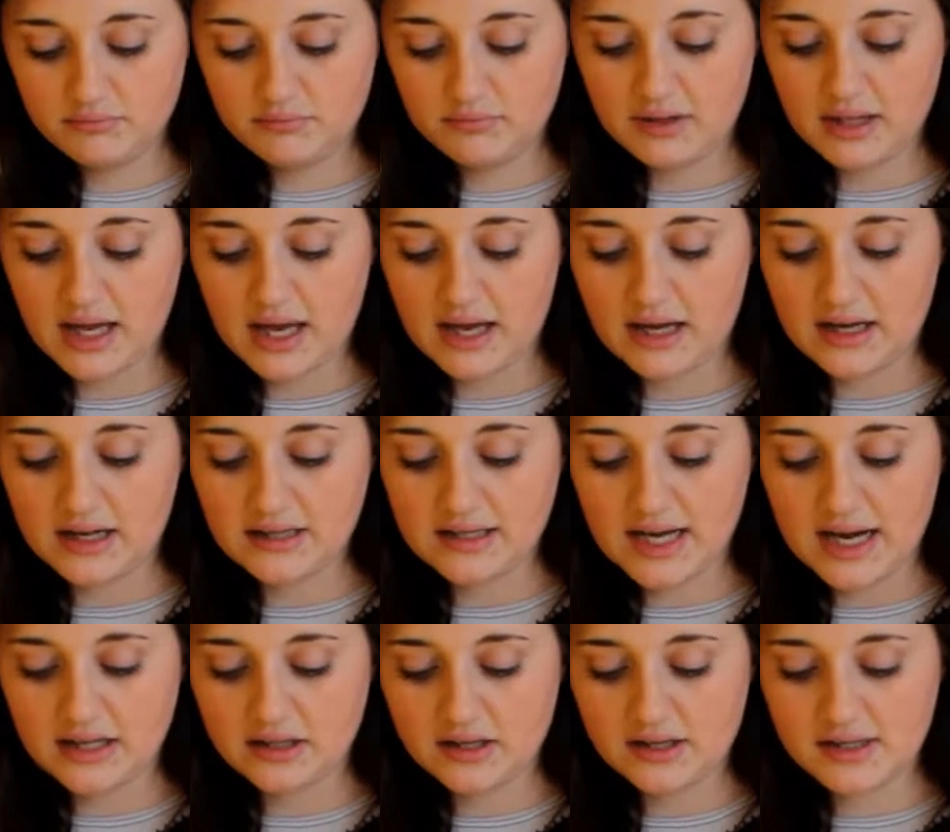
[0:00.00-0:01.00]
that
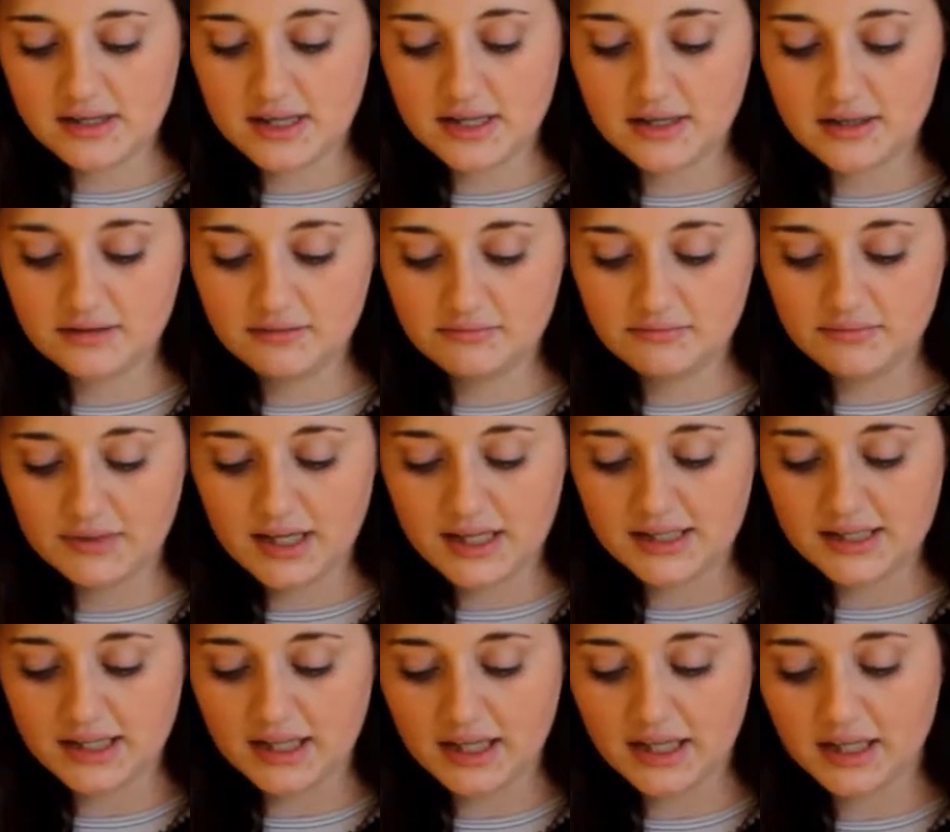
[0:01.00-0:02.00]
attaches it
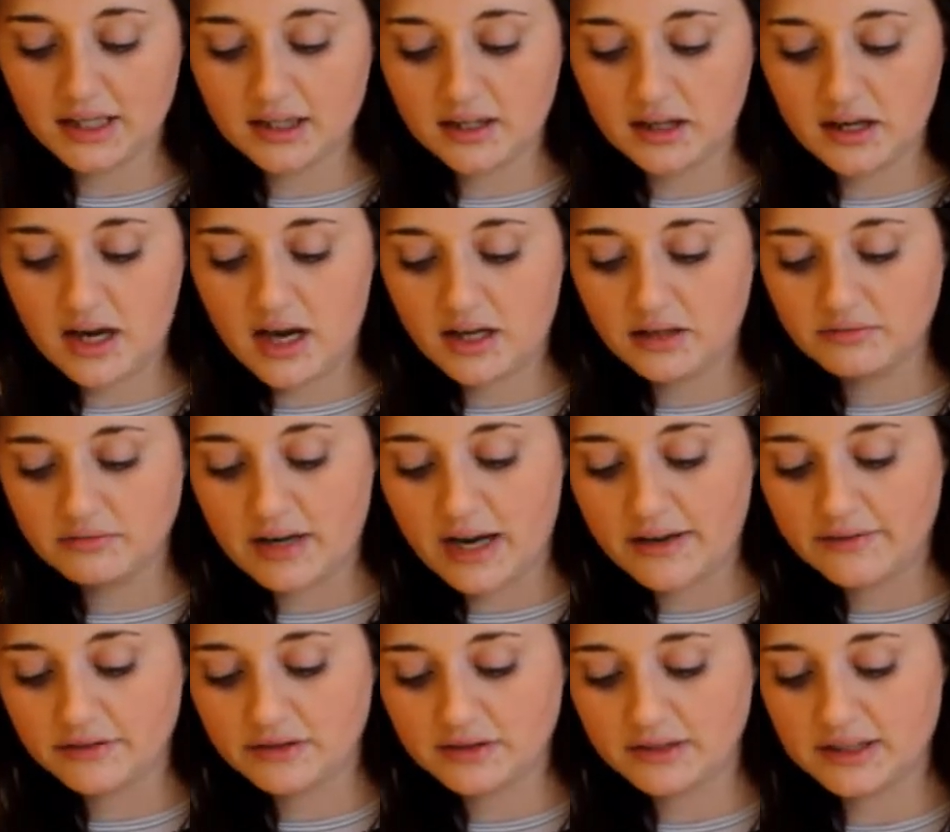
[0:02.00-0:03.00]
is like
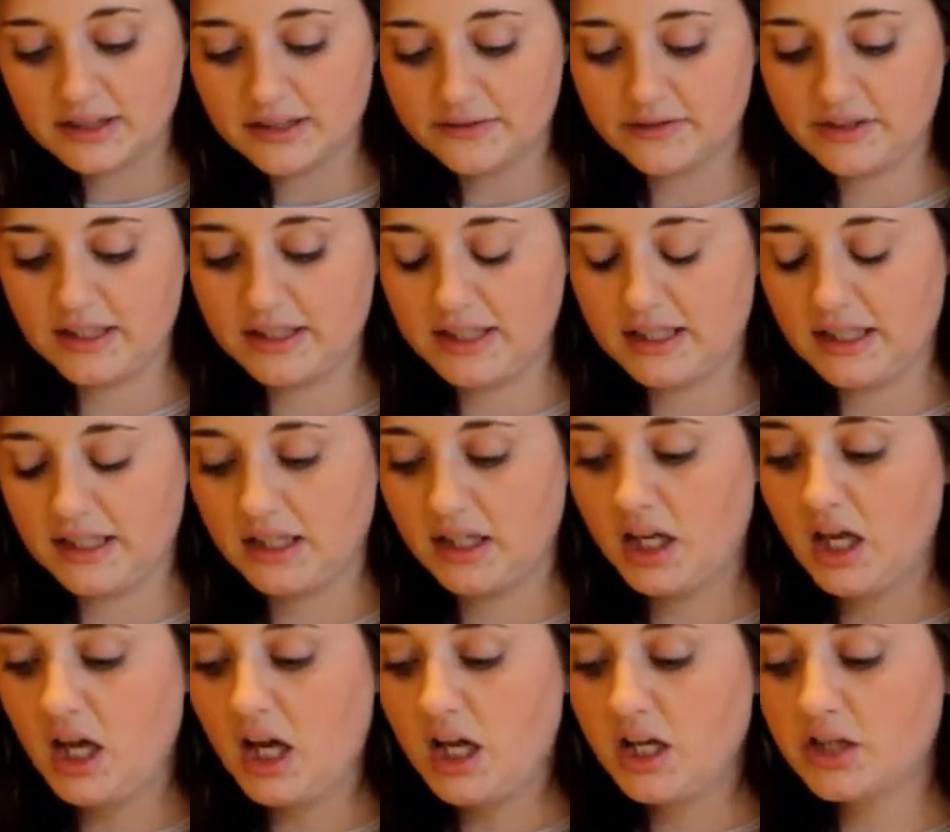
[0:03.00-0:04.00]
unraveled and everything.
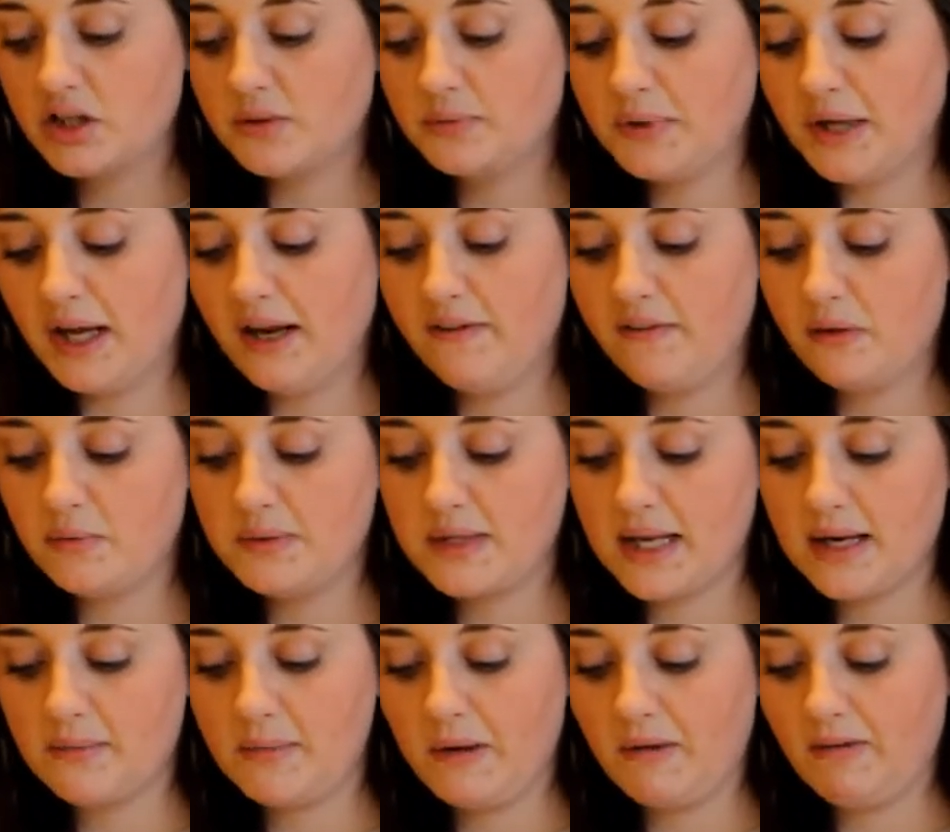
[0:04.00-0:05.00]
So I'm kind of
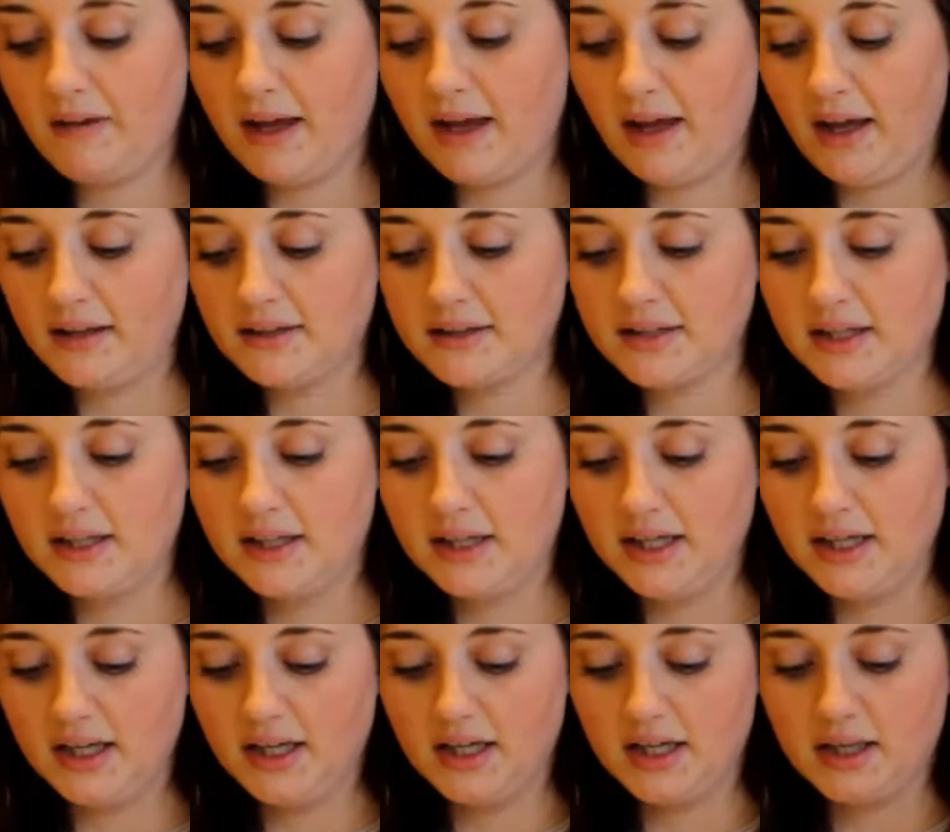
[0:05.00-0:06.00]
upset about that.
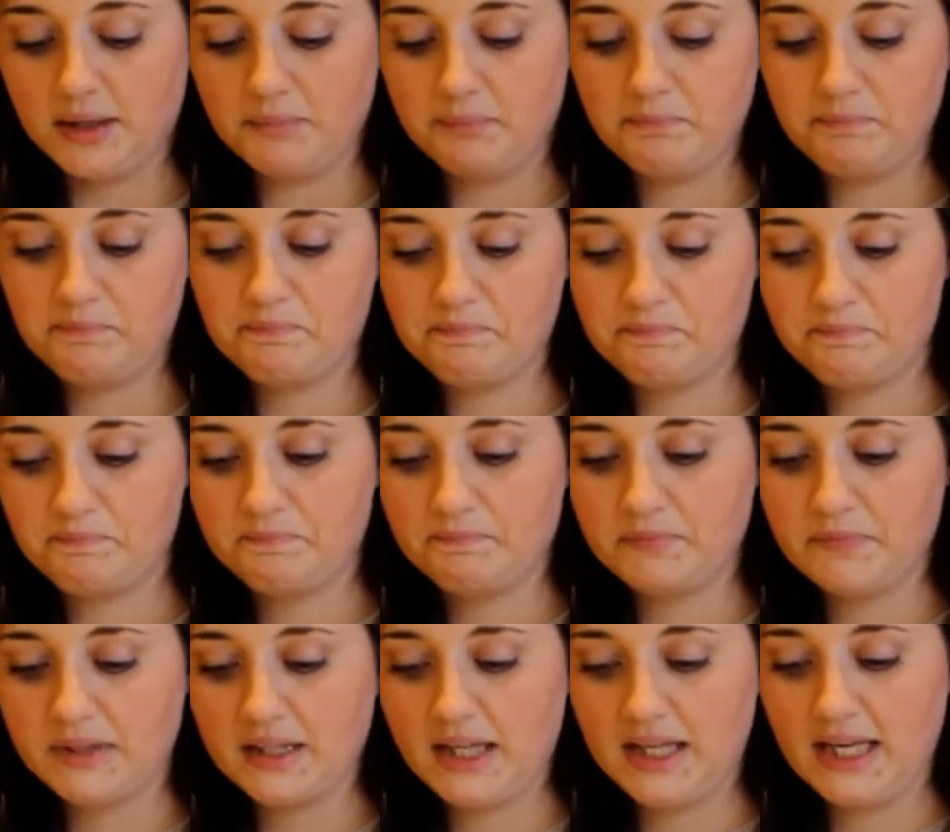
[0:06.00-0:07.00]
Um,
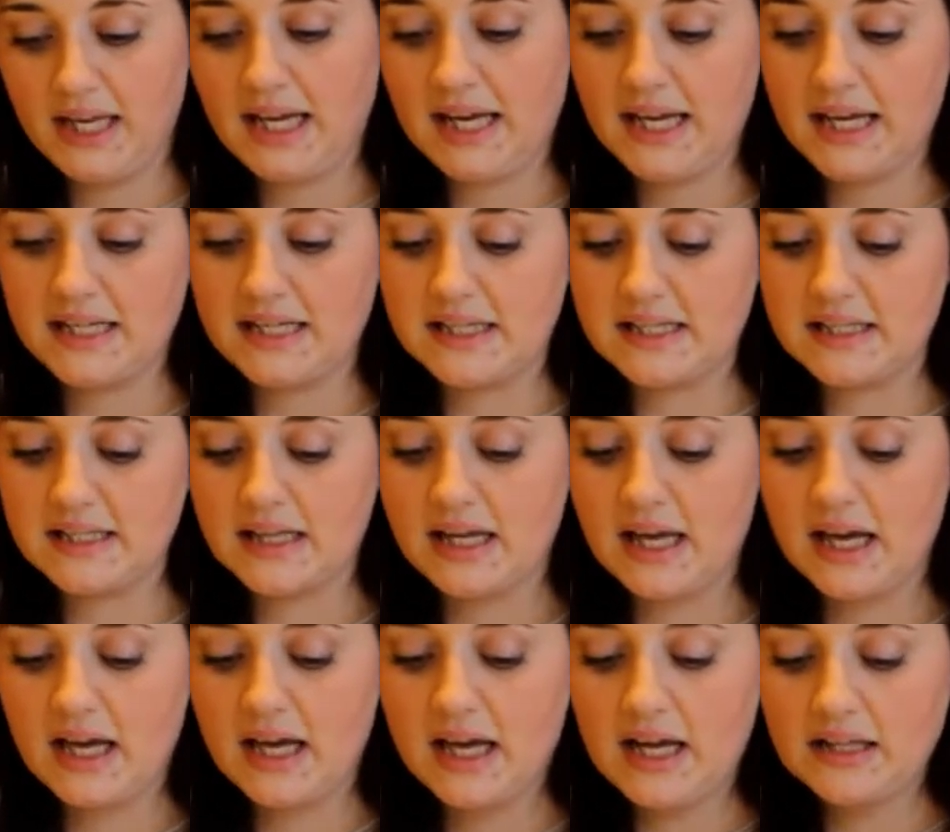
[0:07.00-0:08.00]
and
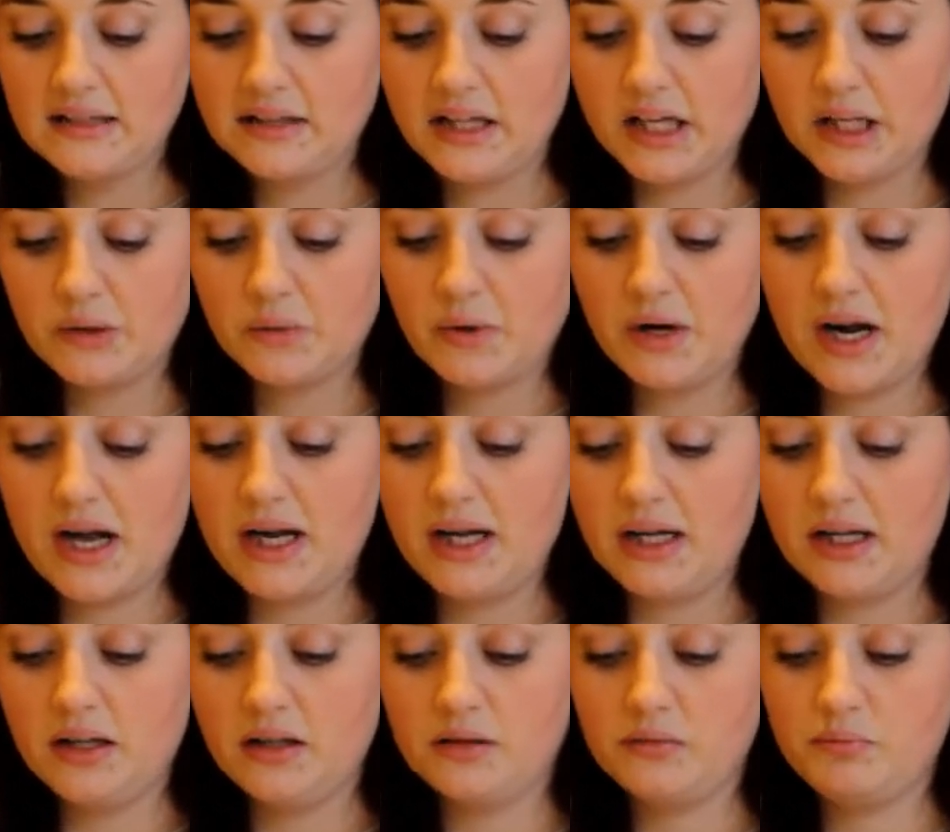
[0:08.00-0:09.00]
like when
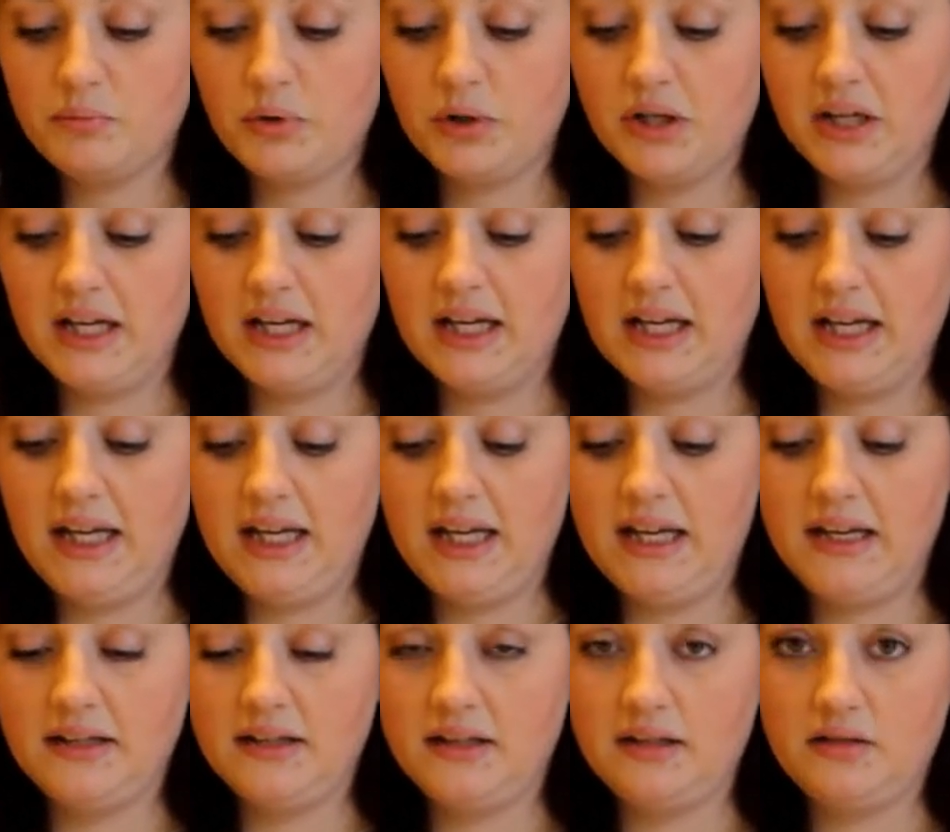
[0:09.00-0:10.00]
I put it
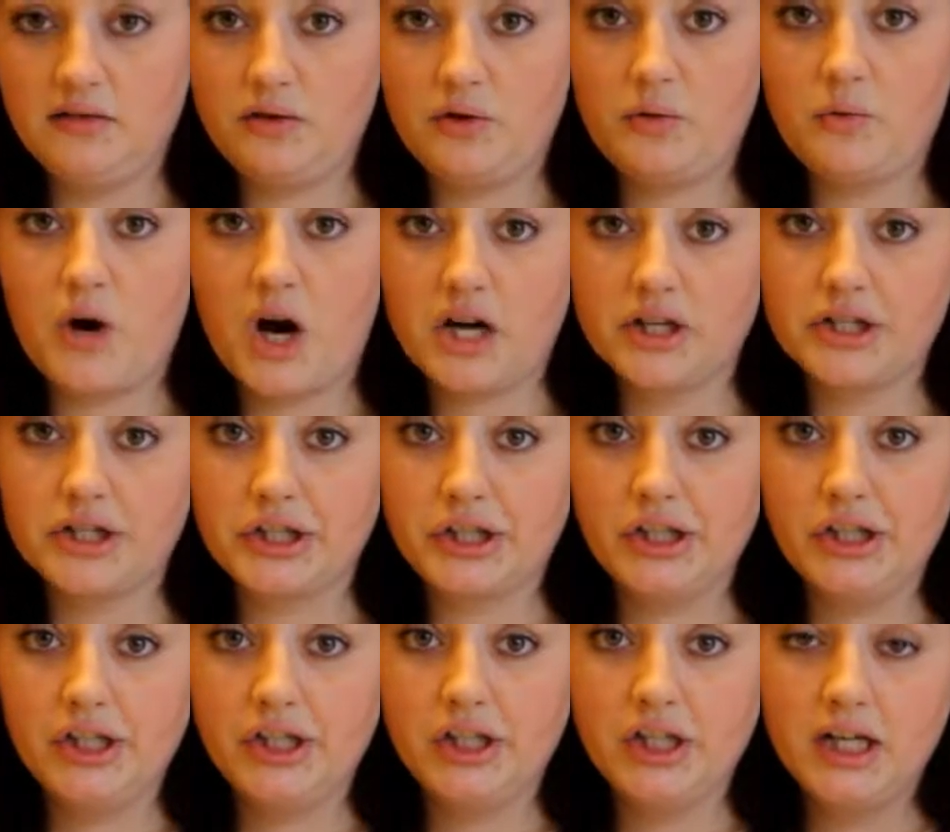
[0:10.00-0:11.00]
in the
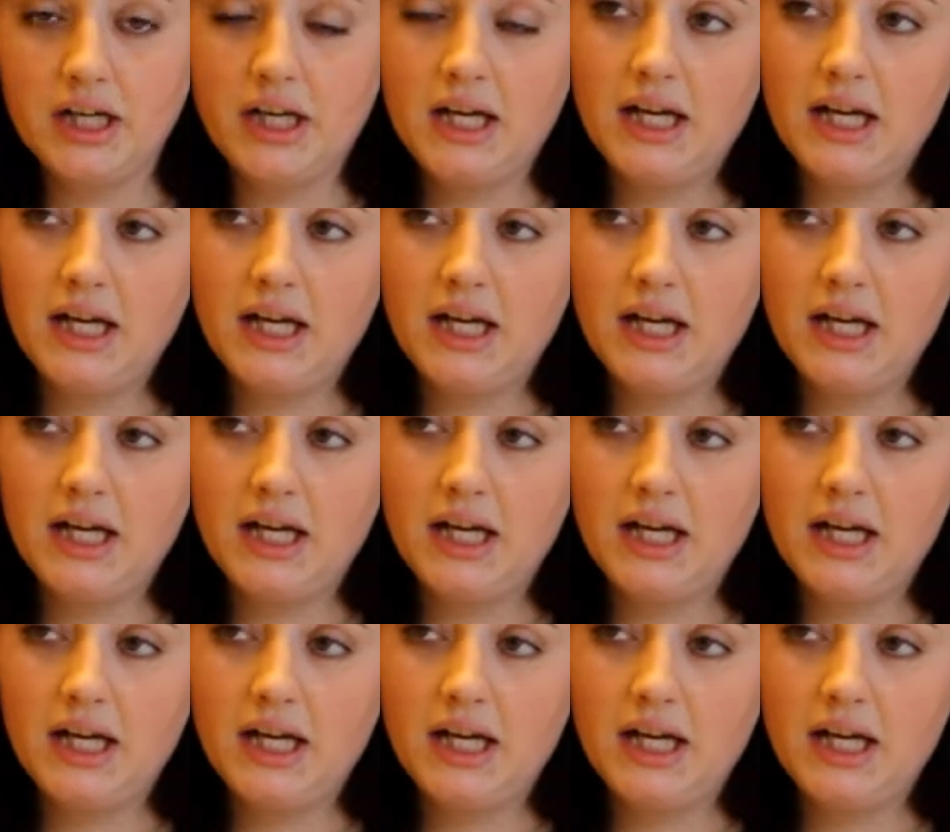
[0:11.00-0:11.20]
washer,